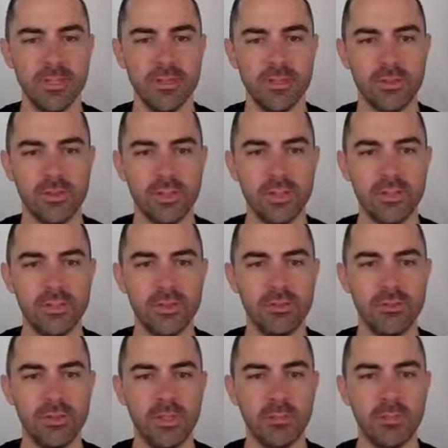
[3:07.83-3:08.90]
So that's
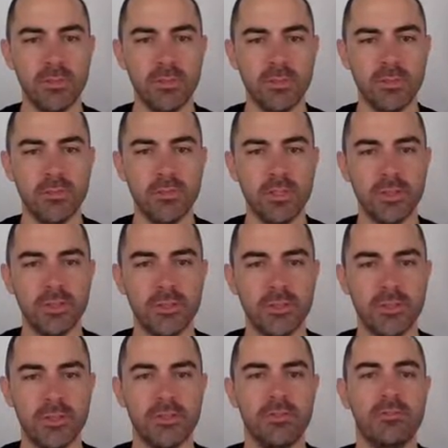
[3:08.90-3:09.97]
really a problem
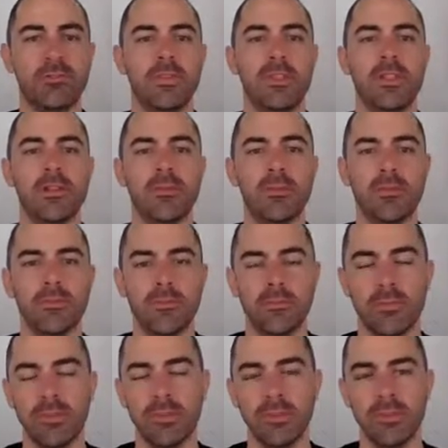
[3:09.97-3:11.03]
because, yeah,
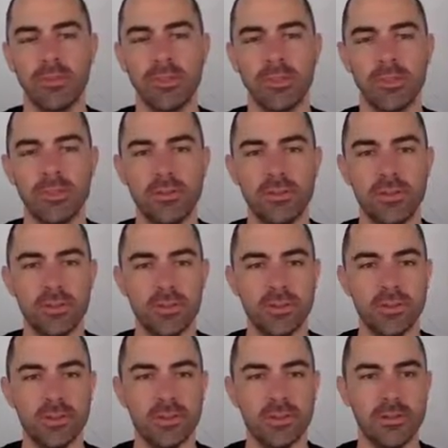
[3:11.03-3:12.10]
integration
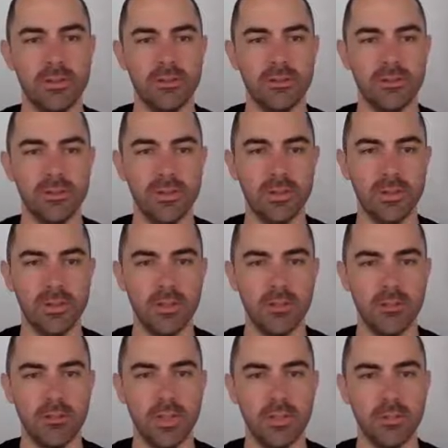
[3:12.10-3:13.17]
uh,
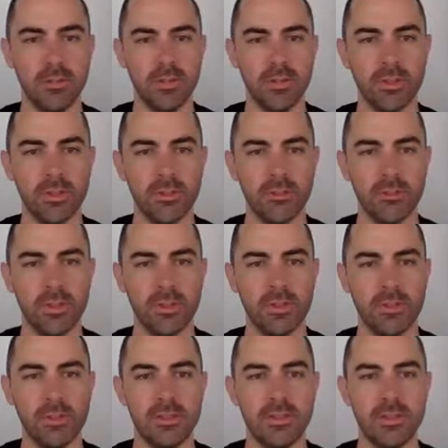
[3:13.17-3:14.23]
might work,
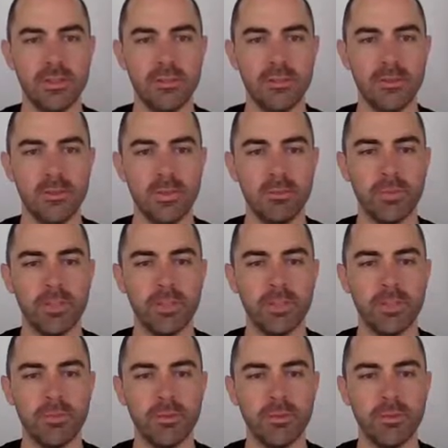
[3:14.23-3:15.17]
but this is for one pixel.